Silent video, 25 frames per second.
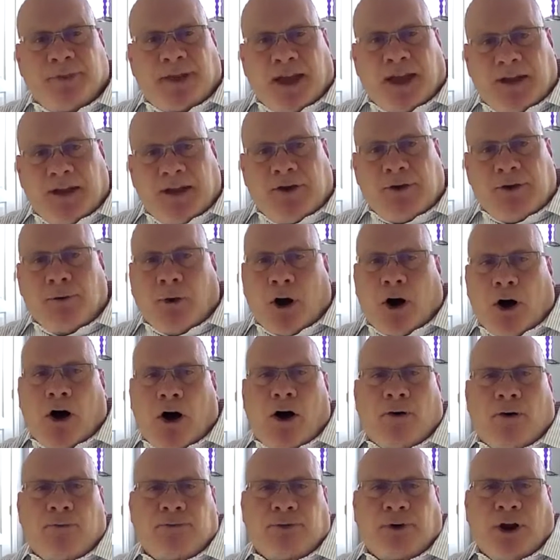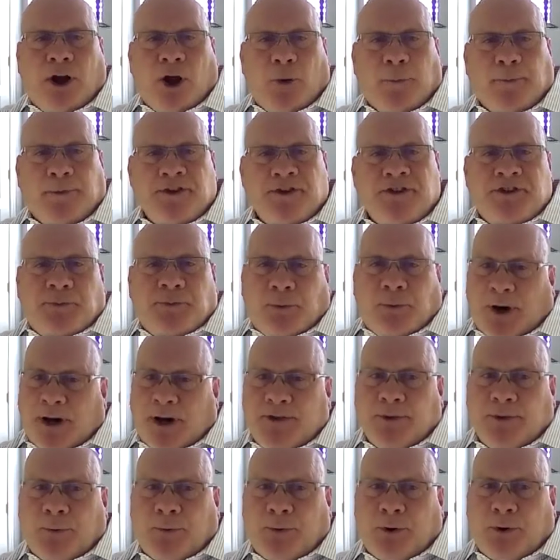Thank you all for helping
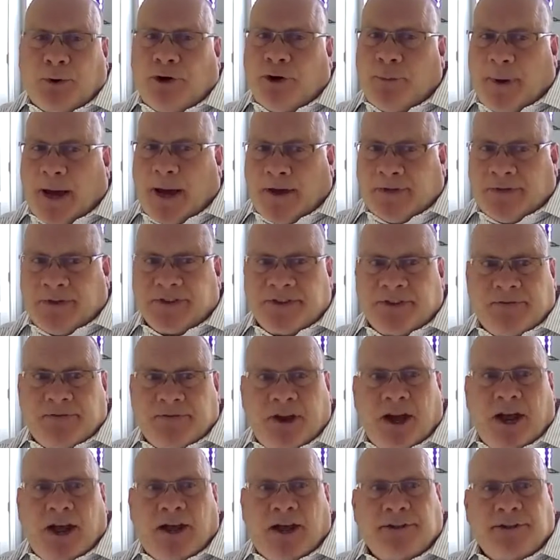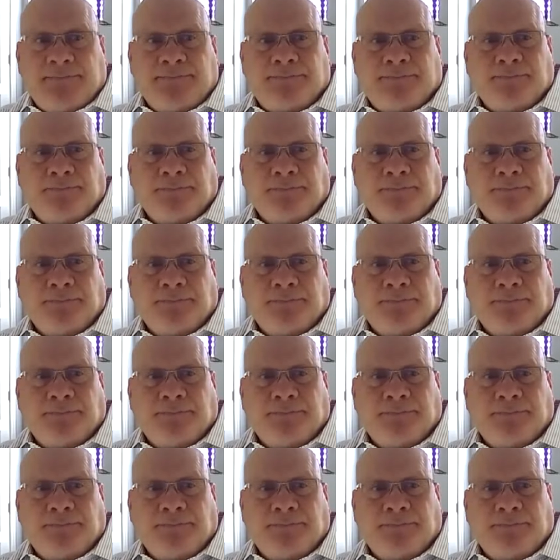spread the word about this event.